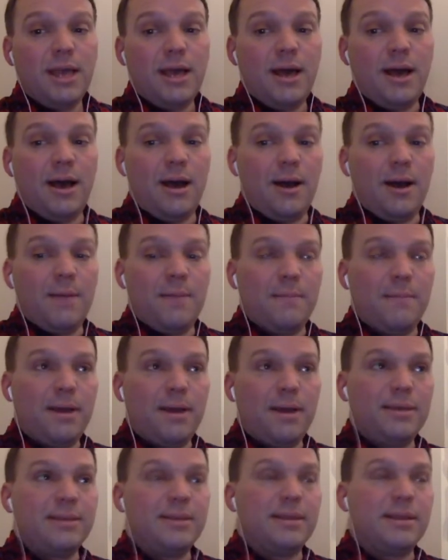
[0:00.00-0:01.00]
I
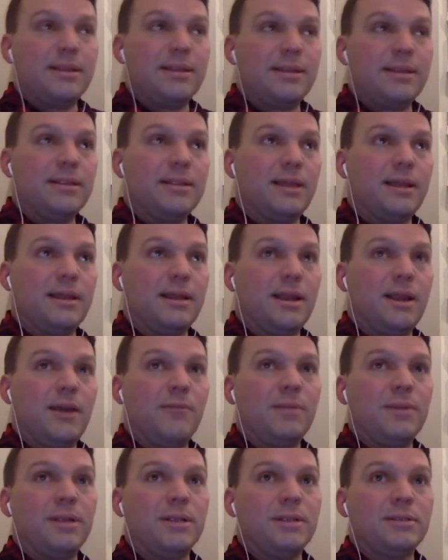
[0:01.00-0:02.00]
think that
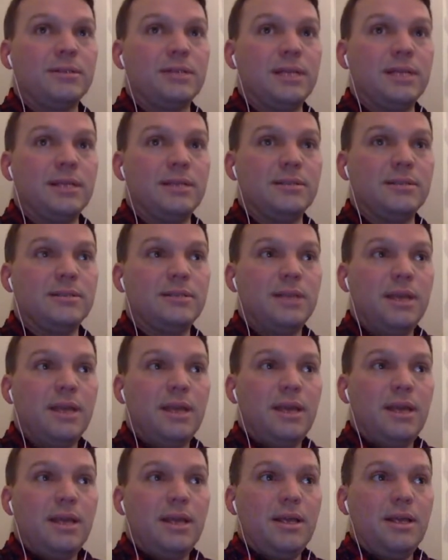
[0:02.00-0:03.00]
government
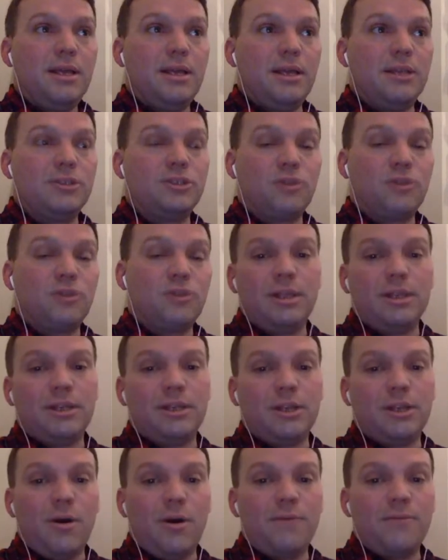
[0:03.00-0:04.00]
is struggling to
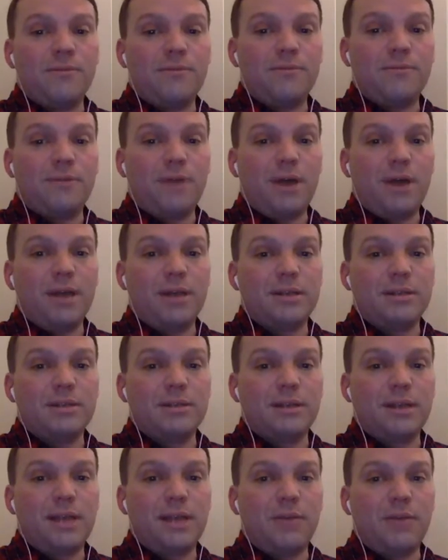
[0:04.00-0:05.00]
go off and find
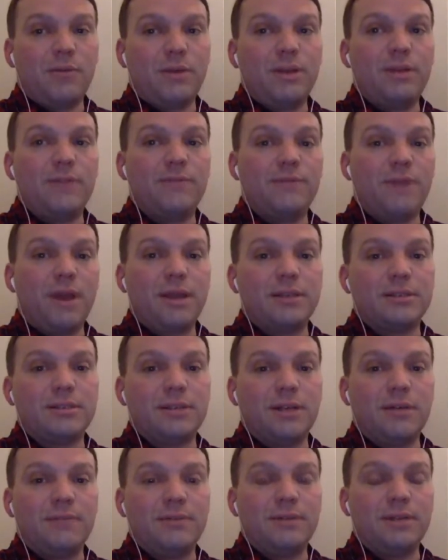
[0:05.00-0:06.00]
and redefine
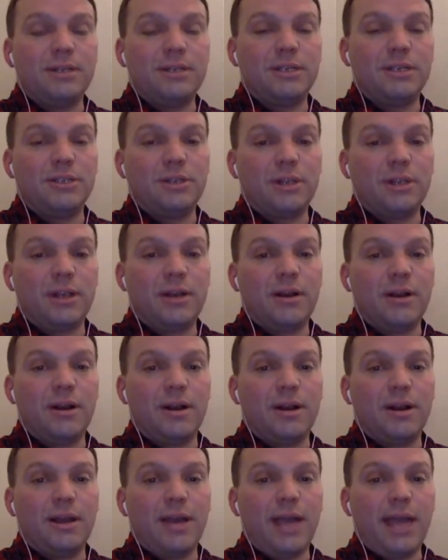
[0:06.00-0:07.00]
itself in a digital
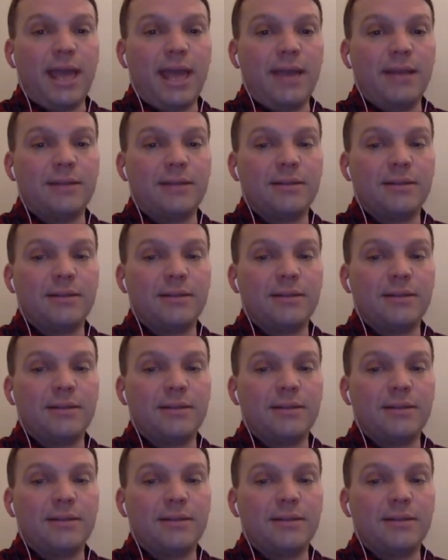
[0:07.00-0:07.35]
era, and